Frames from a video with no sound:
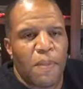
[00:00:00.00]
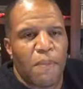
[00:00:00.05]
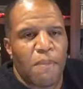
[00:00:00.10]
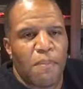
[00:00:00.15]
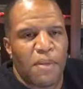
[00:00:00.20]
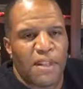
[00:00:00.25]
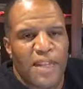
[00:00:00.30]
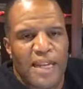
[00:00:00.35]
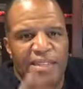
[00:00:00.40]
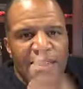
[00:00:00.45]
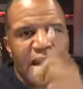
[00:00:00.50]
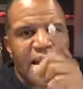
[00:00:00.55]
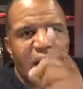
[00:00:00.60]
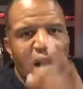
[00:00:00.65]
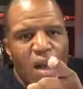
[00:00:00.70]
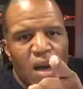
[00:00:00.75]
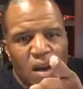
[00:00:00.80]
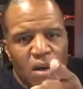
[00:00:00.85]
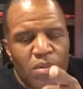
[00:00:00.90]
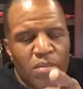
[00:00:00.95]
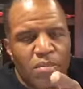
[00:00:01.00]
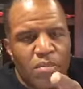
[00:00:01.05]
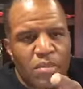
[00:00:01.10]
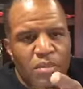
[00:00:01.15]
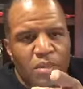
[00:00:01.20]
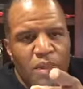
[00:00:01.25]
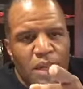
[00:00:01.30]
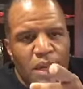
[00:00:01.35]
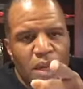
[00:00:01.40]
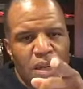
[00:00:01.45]
But that's not how
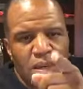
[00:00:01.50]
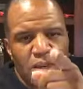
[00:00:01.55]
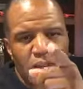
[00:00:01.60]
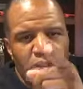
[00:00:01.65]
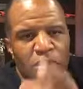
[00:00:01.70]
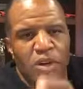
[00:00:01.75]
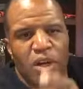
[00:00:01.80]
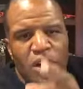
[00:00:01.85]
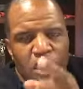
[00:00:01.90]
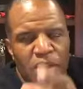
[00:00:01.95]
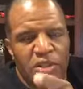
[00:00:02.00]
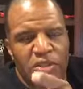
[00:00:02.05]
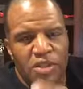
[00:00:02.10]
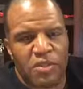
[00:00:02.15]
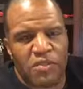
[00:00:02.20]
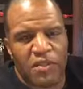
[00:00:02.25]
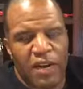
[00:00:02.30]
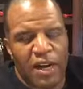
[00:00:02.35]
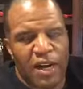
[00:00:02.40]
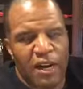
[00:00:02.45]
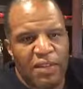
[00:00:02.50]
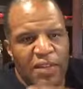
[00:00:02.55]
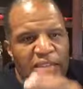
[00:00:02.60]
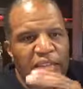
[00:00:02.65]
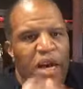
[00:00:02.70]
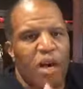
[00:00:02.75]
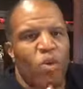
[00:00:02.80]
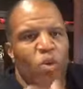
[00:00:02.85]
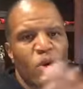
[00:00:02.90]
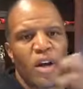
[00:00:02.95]
you're going to survive. That's
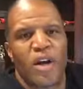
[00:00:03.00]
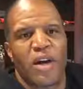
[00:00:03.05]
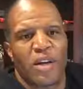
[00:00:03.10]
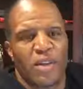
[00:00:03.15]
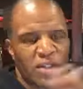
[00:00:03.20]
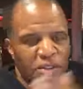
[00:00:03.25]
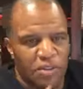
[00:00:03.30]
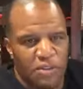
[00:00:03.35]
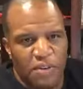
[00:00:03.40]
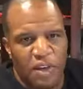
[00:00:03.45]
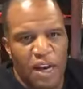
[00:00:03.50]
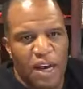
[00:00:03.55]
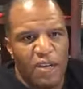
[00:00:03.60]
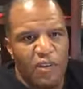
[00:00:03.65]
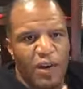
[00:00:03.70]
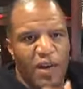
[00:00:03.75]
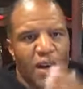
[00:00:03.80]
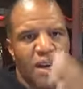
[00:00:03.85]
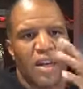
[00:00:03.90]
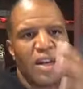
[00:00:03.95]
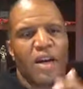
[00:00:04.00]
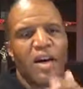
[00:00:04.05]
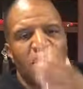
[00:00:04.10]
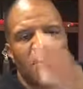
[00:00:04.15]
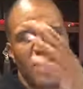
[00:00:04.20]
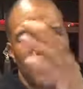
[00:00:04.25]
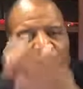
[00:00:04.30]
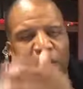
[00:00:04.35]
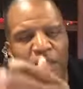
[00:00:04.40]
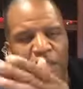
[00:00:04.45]
how we're going to survive. We got to love
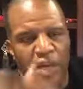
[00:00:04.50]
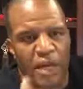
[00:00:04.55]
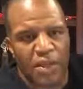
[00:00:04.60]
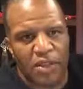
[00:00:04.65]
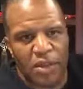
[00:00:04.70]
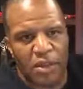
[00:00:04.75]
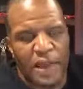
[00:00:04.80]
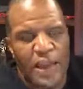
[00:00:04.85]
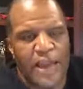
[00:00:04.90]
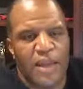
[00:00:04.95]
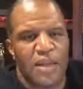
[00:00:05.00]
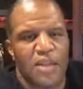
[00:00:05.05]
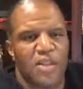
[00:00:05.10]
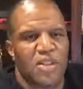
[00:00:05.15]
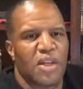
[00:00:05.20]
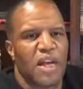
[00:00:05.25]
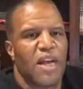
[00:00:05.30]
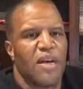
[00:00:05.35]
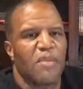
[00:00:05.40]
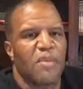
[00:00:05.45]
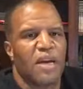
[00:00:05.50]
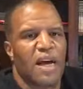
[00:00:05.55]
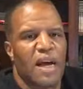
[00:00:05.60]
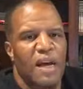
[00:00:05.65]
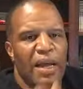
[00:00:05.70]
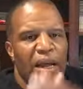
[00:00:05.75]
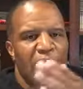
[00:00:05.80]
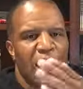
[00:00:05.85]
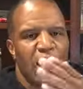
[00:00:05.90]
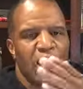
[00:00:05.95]
each other back into shape.
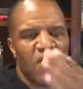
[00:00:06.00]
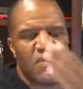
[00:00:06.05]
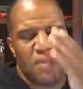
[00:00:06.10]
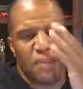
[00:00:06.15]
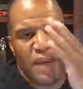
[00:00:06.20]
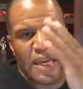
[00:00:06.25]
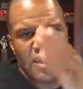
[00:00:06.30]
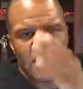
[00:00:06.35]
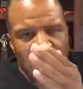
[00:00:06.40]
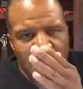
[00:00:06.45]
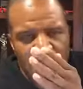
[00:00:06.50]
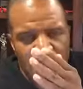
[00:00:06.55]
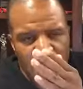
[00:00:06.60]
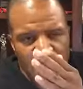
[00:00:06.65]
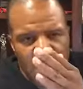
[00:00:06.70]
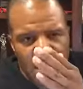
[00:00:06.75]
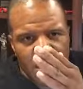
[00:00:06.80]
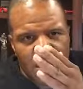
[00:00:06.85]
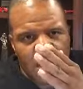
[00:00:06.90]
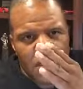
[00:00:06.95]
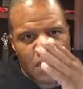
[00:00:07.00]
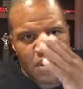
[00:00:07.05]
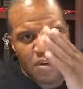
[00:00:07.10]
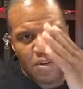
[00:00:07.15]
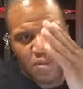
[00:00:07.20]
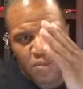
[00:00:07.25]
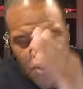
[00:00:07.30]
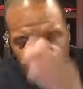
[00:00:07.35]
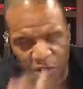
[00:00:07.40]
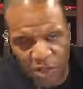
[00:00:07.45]
But I have a message
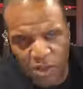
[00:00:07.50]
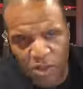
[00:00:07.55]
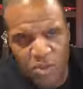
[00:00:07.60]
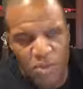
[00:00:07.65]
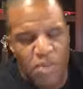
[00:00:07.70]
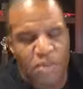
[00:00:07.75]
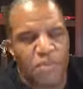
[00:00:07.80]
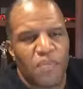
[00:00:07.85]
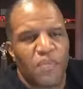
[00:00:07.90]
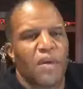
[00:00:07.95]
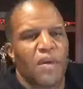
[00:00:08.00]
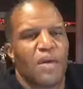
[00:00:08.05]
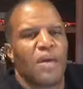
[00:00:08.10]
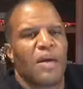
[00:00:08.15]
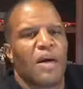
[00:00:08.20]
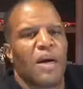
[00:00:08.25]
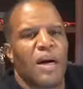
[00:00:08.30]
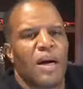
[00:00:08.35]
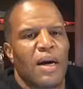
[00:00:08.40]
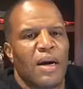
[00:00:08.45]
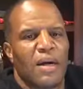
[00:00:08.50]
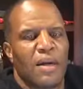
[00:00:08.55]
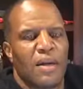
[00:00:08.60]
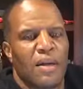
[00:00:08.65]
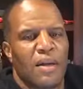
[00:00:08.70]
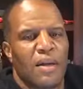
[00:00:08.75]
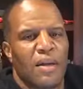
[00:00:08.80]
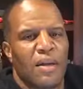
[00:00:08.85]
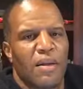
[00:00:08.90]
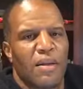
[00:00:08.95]
for you. The
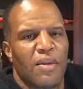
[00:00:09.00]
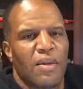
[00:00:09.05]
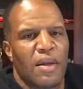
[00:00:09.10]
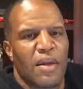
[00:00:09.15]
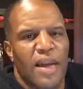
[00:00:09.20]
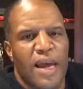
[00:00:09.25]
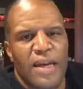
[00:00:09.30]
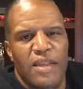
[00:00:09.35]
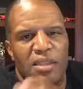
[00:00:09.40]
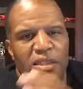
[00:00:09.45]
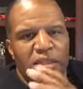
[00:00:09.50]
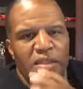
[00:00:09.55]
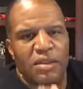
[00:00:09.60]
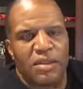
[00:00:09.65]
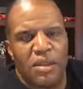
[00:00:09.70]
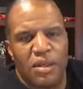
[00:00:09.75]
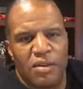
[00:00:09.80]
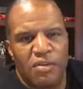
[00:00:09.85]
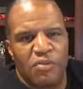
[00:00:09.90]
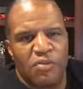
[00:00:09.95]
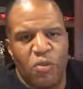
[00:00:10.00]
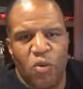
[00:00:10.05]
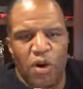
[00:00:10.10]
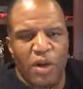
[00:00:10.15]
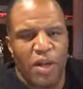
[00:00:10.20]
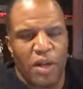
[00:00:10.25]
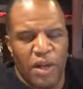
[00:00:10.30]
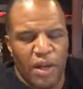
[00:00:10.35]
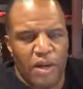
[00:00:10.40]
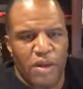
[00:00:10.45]
next 4
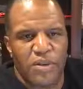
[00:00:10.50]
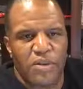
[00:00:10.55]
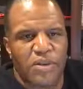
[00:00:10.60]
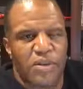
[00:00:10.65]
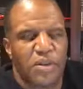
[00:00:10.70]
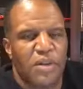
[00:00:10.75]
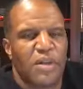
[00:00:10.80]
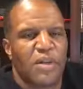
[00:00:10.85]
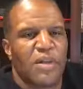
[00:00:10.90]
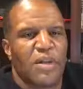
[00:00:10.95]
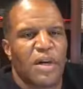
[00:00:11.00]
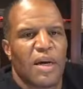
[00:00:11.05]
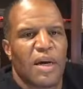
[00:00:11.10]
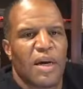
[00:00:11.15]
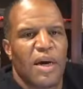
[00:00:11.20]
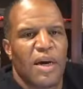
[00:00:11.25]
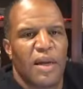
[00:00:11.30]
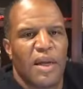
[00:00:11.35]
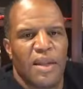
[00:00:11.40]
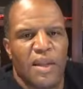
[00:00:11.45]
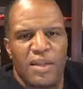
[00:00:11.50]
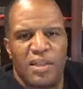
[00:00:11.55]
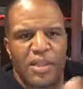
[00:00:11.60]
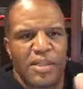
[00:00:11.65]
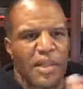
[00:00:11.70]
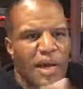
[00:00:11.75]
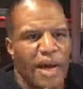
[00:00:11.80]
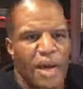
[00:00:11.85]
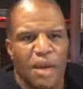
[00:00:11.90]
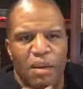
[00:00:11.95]
years, and this is
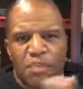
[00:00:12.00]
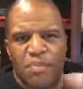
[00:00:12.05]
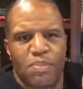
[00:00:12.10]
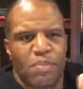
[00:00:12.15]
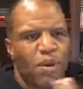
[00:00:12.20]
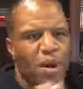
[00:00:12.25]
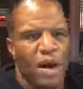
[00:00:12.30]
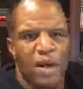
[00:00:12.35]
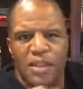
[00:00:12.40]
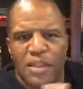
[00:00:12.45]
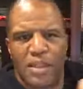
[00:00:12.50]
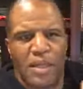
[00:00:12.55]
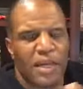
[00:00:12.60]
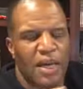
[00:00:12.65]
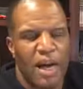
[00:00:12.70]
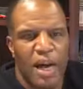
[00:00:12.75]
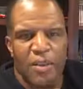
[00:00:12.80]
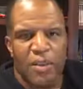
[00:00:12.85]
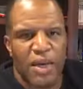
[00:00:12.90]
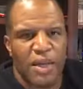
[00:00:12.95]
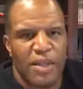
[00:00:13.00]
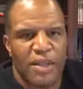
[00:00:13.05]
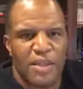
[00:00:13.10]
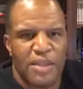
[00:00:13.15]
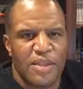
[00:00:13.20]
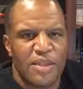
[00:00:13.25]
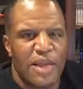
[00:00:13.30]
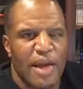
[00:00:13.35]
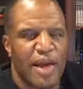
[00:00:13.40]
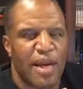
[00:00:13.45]
not a partisan comment. This
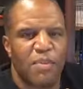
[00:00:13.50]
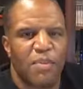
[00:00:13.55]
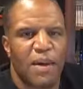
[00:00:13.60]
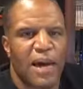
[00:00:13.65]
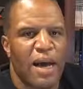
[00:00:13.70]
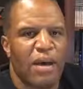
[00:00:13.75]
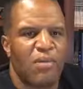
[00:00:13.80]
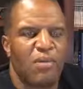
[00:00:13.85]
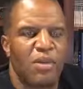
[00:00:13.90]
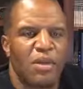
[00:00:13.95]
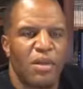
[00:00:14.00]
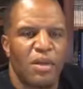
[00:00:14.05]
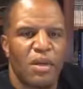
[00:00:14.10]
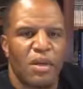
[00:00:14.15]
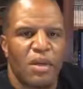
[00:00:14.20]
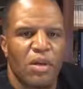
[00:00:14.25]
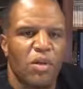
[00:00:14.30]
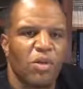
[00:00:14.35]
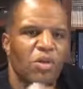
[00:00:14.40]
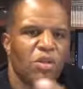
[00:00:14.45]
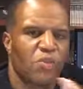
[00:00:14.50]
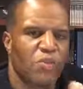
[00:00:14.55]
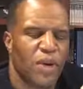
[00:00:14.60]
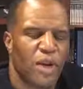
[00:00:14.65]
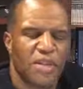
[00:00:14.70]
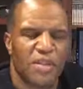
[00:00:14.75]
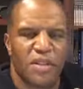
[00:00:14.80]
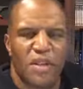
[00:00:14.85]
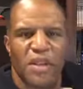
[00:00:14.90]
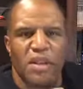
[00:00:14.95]
is not about who's
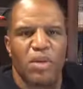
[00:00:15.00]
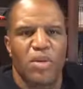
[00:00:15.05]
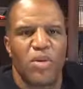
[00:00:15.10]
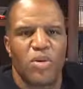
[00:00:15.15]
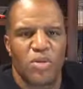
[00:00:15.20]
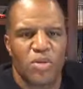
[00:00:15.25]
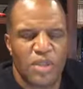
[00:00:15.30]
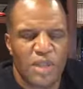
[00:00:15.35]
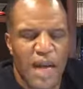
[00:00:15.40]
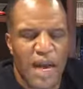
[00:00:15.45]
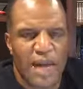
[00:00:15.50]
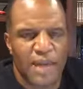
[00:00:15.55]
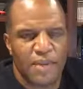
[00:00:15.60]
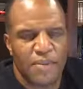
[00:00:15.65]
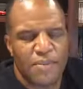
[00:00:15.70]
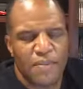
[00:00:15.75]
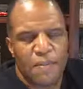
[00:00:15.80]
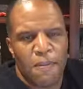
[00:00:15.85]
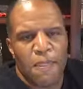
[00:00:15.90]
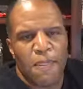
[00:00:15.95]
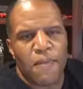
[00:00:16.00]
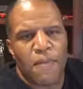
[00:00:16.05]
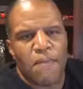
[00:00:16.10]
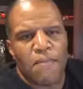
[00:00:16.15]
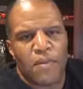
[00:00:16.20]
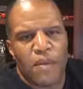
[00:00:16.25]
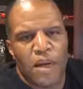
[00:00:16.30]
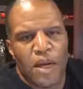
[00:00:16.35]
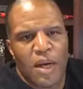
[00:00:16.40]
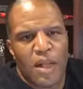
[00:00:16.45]
president or who's not.
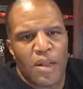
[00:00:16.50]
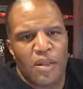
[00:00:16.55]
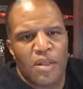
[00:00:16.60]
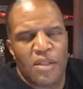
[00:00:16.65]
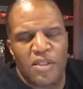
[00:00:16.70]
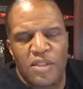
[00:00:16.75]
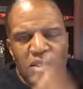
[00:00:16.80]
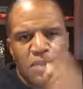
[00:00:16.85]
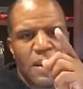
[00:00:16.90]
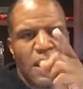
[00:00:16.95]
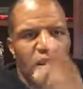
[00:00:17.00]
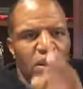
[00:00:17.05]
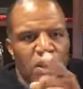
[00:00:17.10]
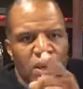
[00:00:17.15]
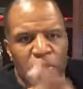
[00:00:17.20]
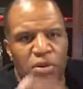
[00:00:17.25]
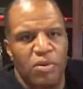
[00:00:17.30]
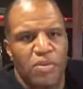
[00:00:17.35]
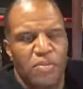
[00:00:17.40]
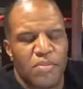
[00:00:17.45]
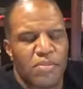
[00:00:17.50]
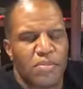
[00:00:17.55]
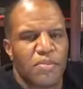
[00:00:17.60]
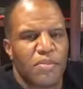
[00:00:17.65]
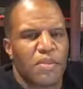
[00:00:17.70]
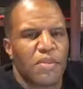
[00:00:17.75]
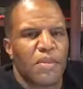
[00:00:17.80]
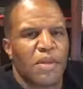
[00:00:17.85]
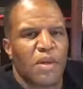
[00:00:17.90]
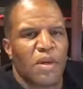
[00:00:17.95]
This is about you.
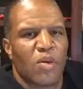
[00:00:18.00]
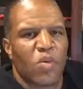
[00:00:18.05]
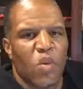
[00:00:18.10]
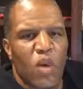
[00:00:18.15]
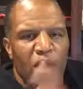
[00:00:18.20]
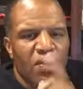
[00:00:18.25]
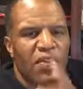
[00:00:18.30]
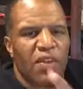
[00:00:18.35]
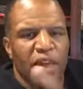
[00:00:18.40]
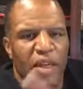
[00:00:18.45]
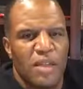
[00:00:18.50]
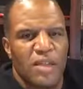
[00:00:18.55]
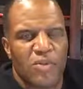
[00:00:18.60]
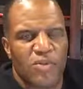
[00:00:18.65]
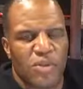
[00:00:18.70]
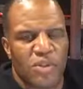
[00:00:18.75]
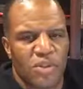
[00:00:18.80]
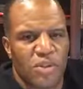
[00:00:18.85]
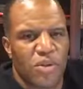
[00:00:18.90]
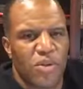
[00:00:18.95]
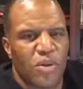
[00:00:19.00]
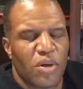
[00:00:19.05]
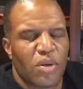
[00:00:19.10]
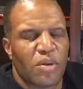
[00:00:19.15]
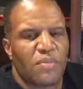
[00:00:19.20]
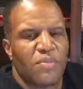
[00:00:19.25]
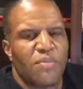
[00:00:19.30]
One thing is for sure.